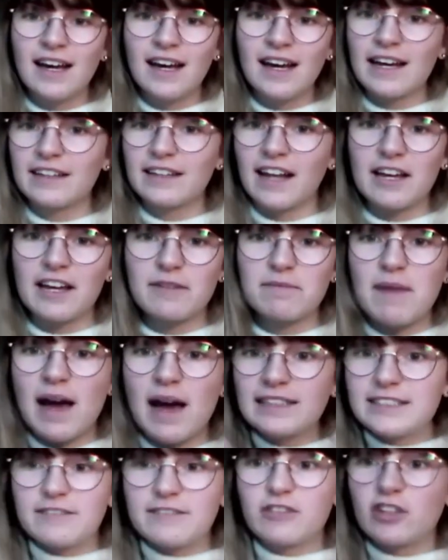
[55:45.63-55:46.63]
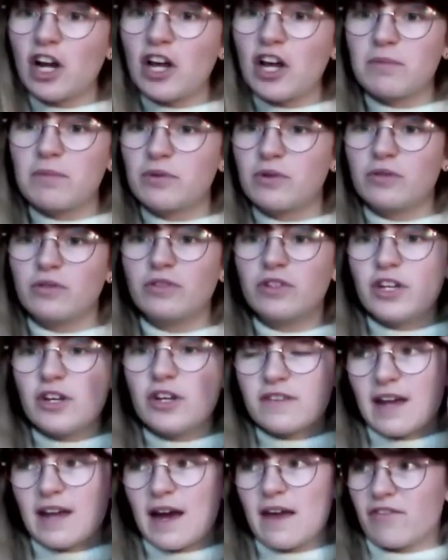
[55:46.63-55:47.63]
and like massive global
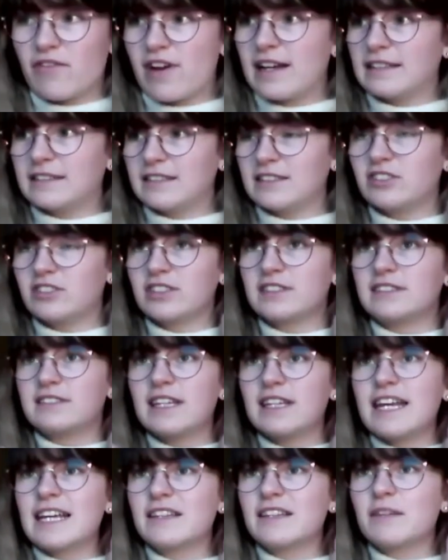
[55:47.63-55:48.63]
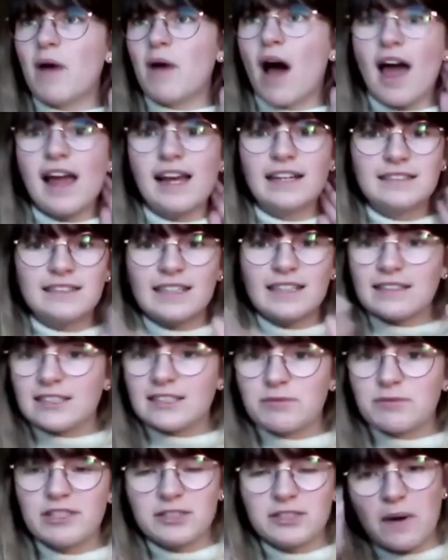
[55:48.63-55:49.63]
youth gatherings and just seeing the piety and
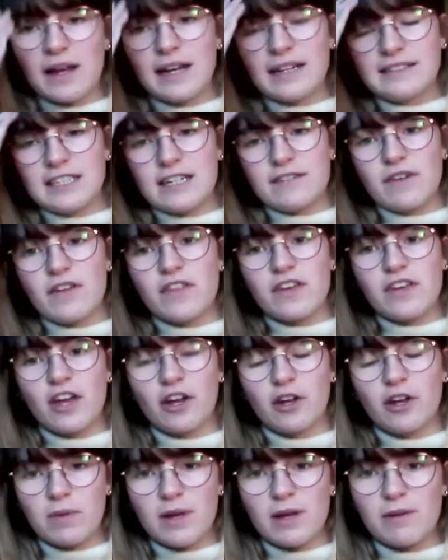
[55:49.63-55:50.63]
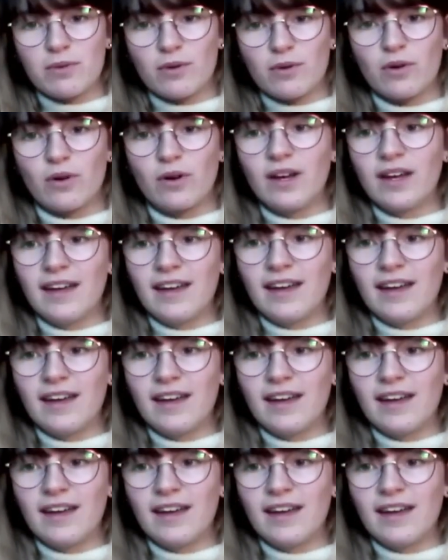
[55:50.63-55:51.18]
spirituality of other young people